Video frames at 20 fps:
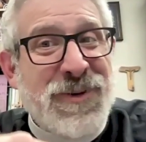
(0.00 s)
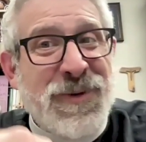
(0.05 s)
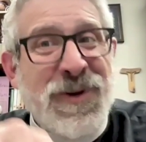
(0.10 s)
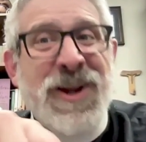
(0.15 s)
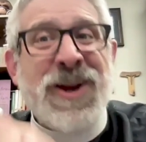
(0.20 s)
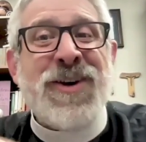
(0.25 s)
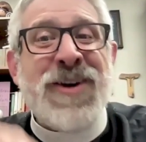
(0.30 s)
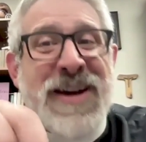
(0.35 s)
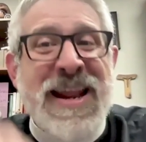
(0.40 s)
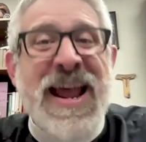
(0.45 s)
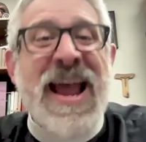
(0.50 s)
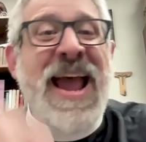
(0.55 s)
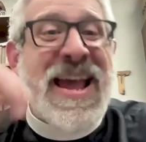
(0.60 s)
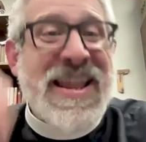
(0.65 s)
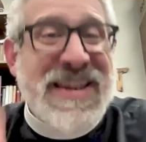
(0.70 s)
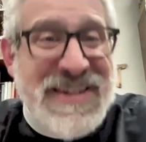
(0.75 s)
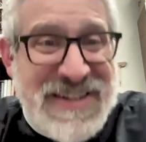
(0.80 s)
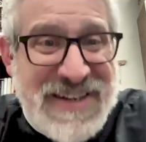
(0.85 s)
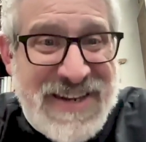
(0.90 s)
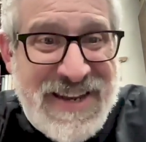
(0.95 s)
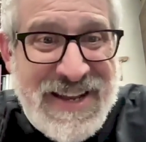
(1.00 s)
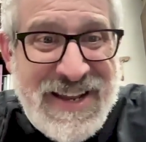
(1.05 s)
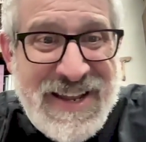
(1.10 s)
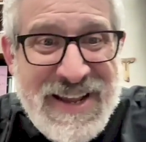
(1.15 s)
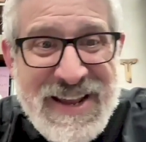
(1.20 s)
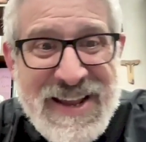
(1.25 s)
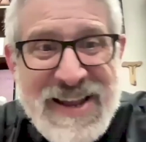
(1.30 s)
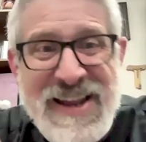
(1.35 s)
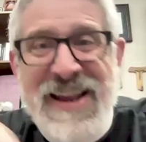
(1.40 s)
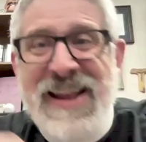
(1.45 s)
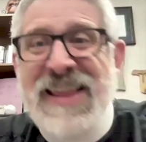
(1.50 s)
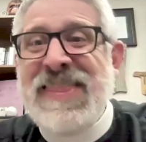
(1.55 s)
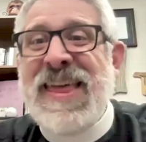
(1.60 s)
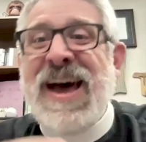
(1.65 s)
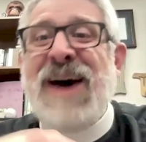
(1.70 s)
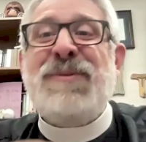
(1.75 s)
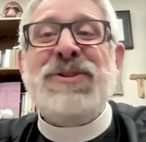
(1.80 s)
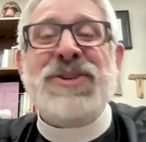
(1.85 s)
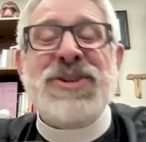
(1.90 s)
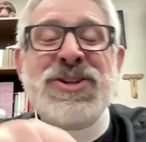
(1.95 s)
We are enhancing
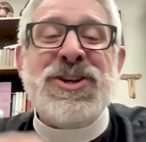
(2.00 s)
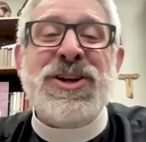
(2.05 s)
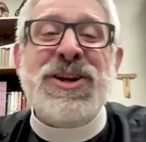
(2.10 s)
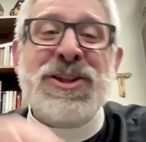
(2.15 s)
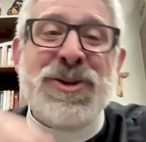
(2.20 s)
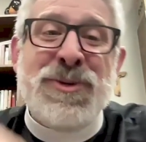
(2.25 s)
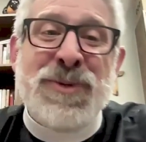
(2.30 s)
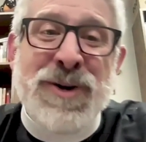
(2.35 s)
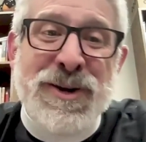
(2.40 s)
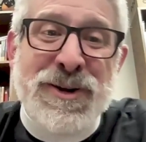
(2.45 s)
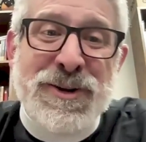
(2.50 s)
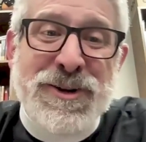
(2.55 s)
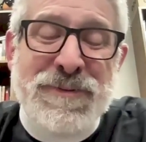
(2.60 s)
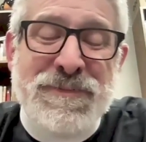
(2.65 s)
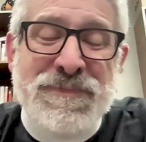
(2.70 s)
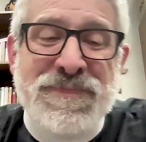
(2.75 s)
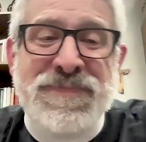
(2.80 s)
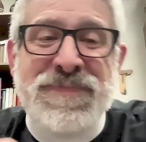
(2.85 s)
that which is good in the world.